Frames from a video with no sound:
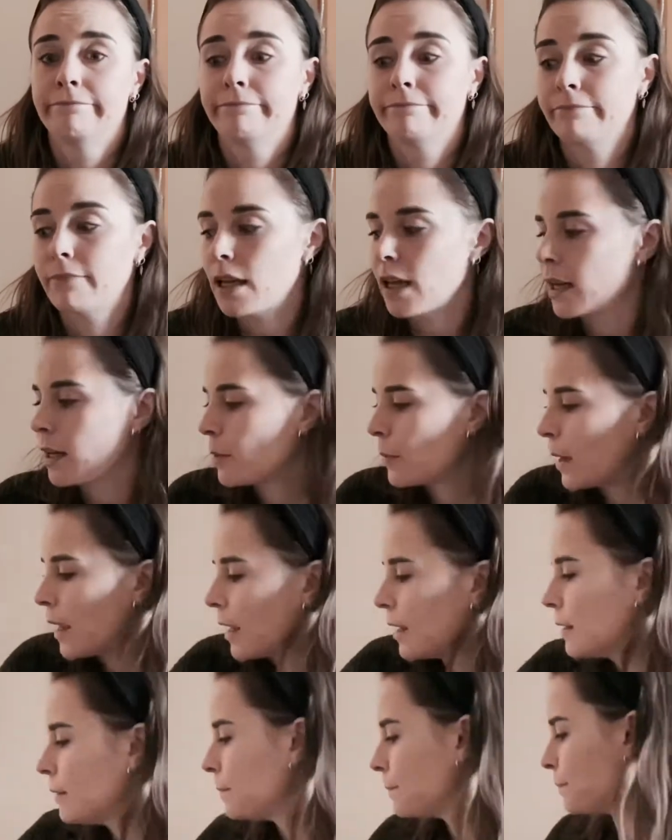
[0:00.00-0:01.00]

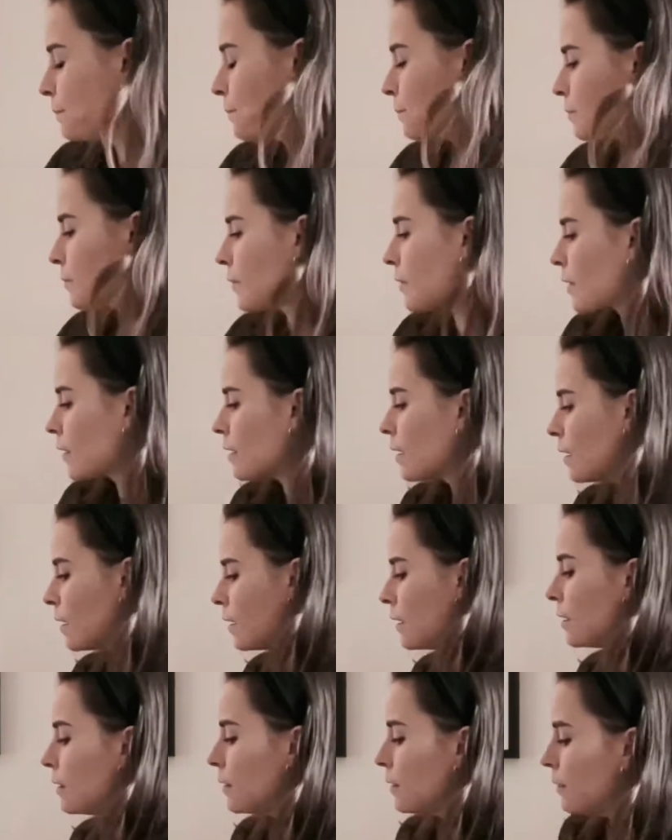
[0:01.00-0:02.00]
Anyway,
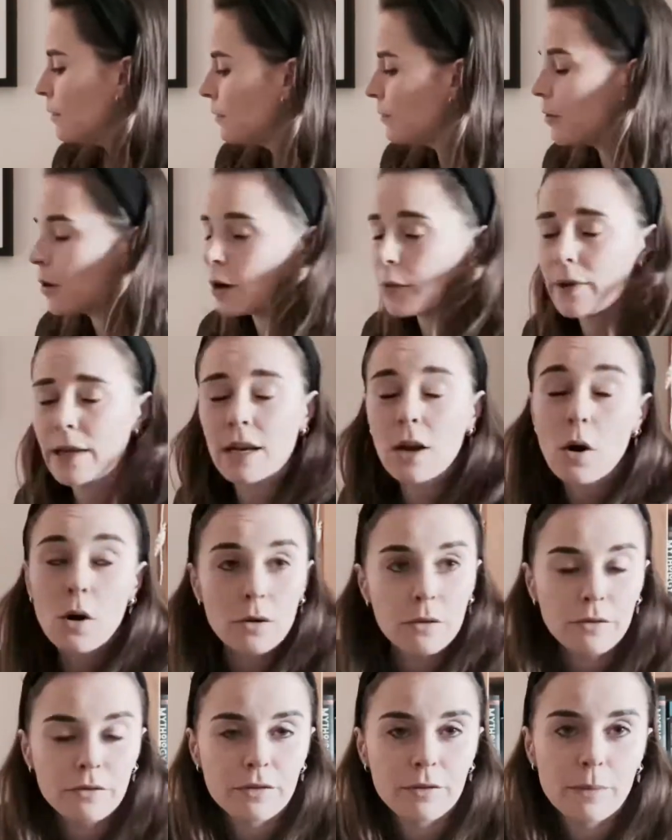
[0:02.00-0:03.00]
following
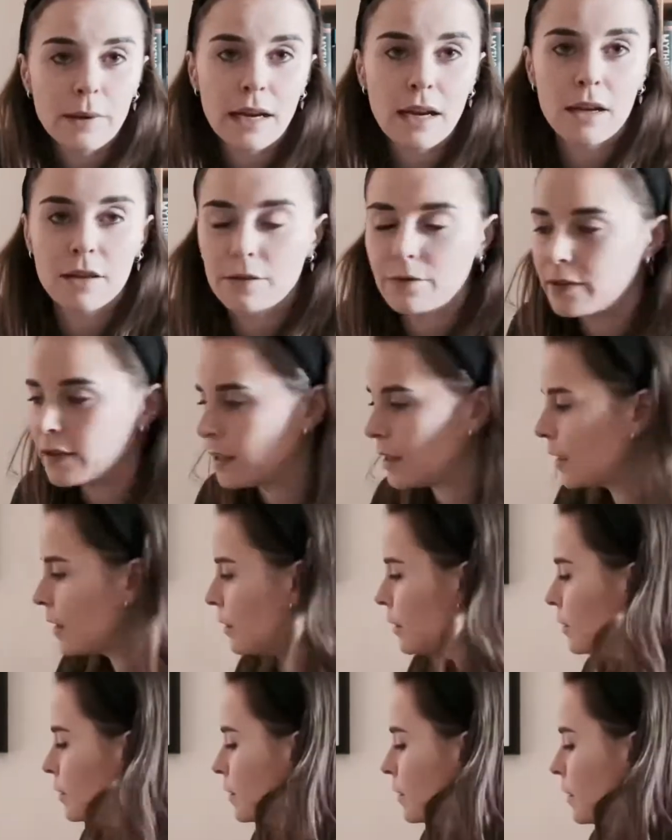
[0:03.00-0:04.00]
on from my last
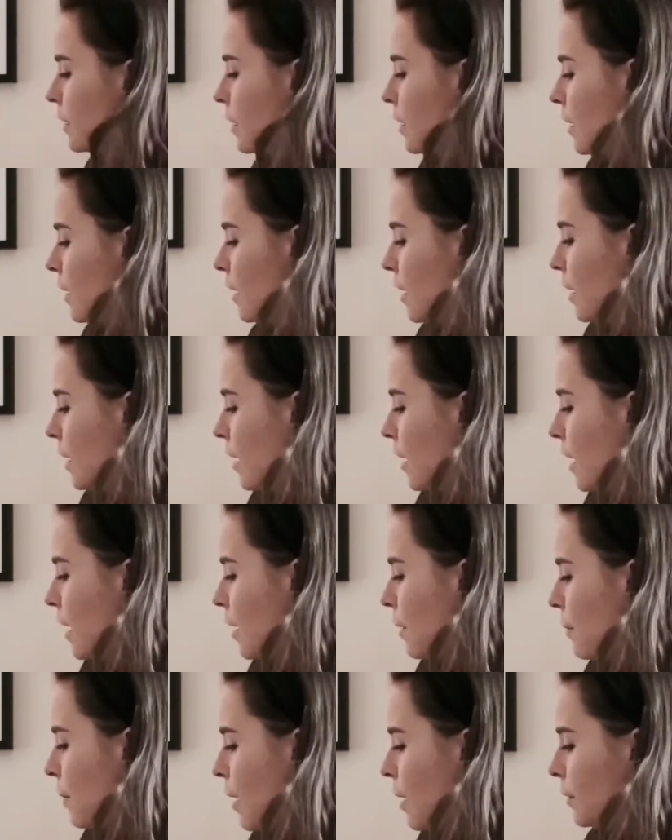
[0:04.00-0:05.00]
video, I
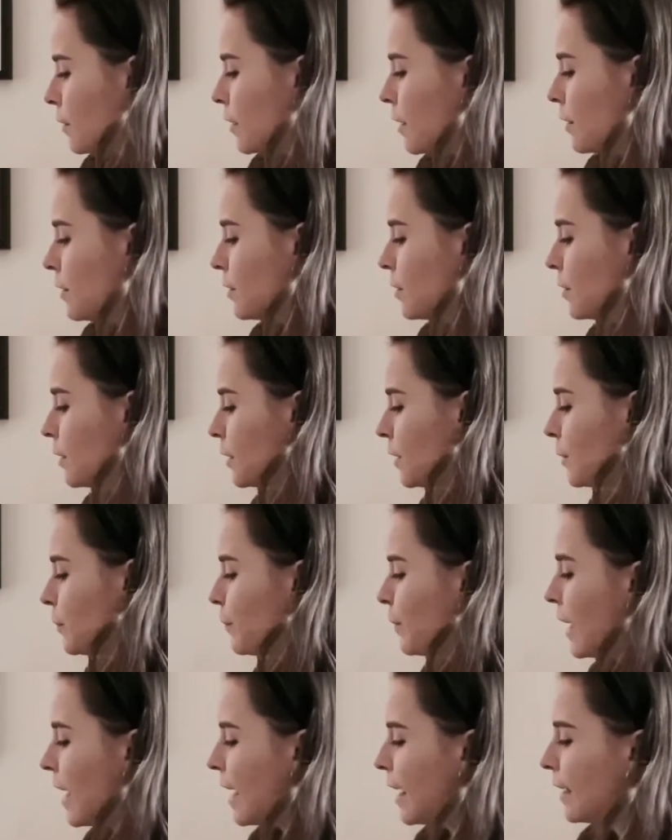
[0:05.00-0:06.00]
was going to
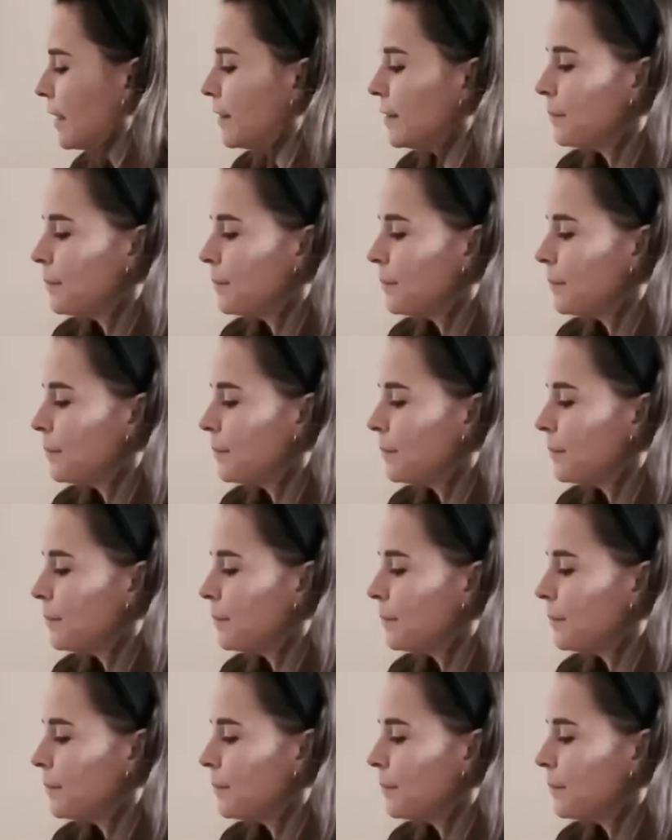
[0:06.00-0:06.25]
explain